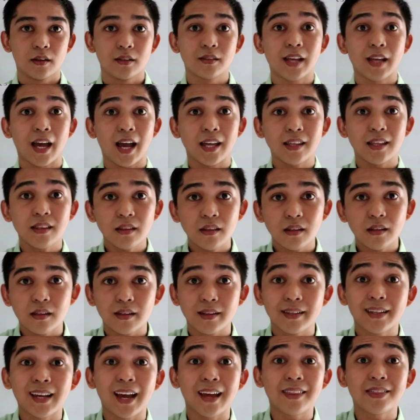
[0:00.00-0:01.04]
Then,
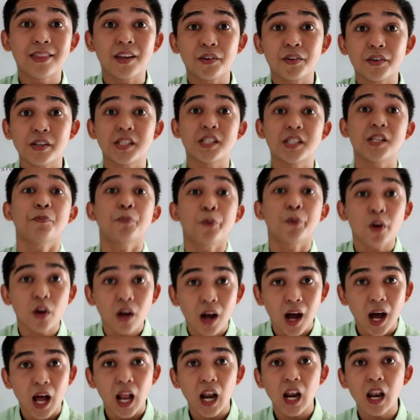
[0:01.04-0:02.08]
get the
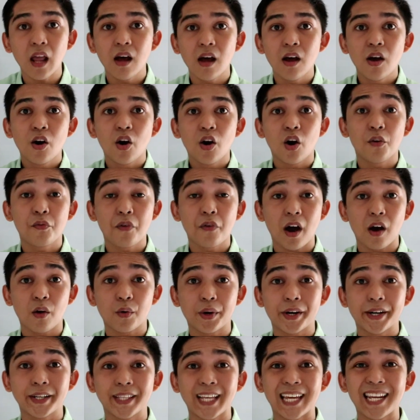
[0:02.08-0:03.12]
reciprocal of
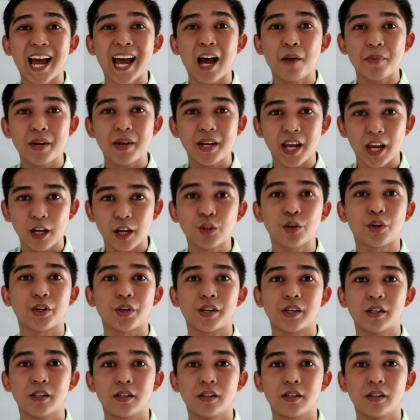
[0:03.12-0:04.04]
our denominator.